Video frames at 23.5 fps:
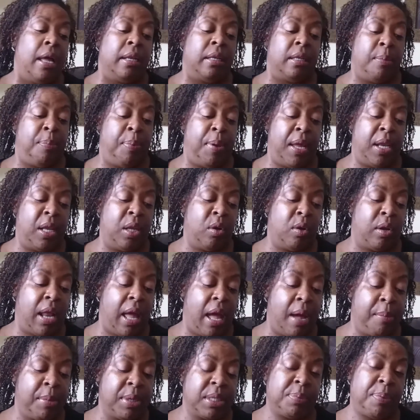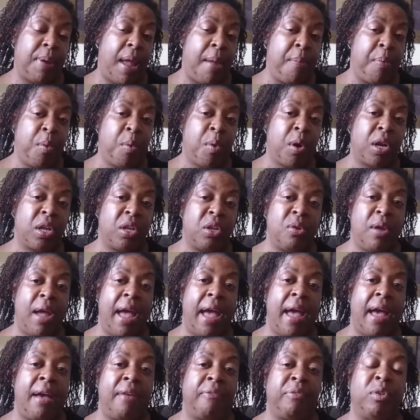Depending on how much paperwork you
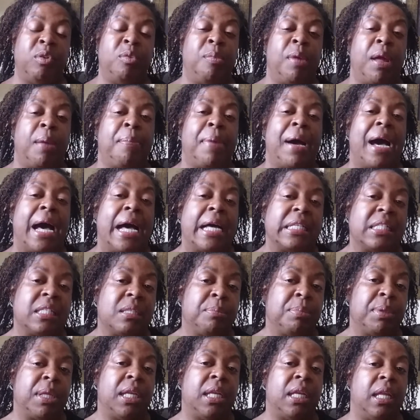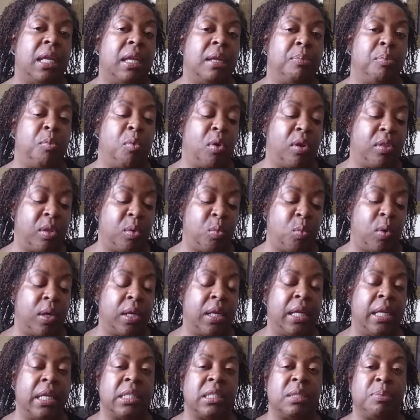have, you may possibly need more than 1
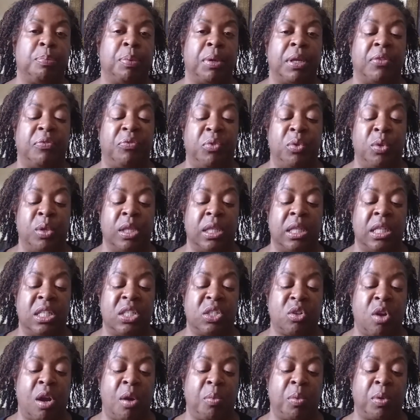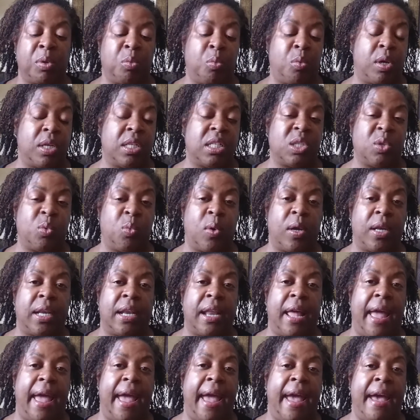inch, but if you at least start with 1 to
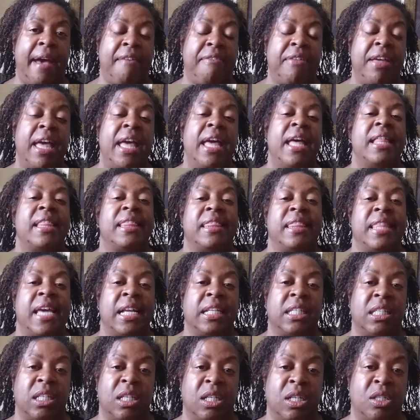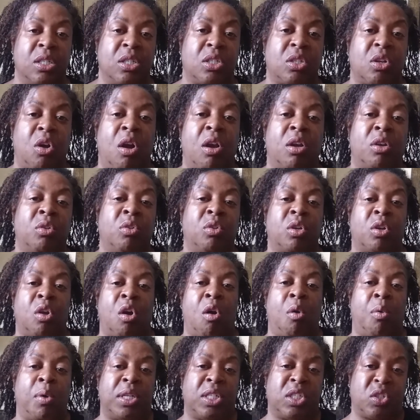1.5, that's a good start. You could
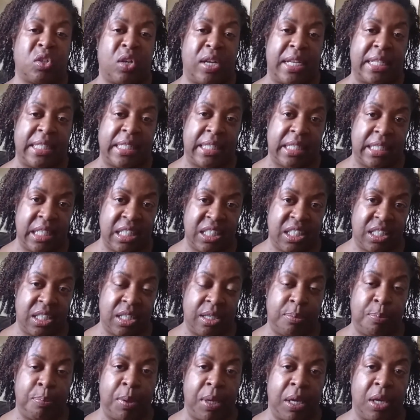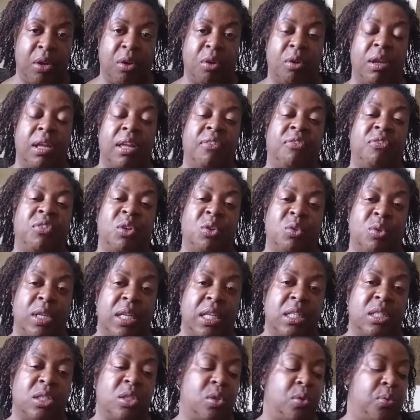always transition bigger if you
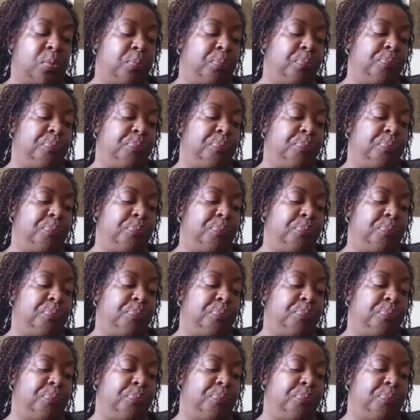need to.